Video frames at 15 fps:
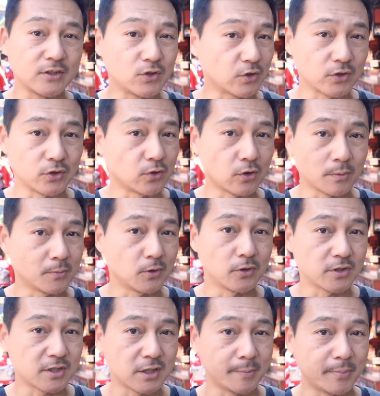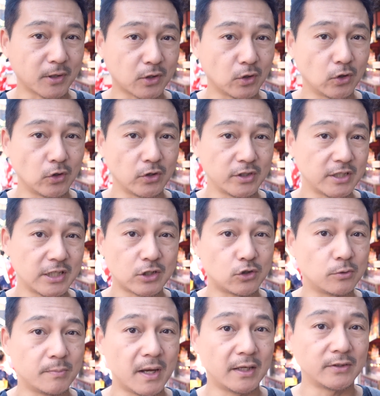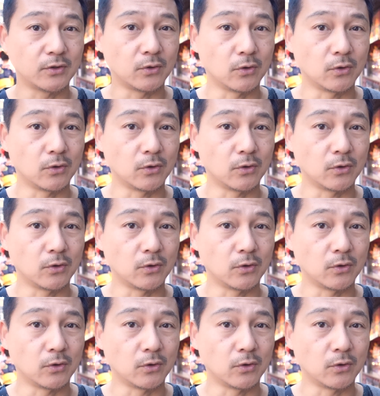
your normal, typical nikuman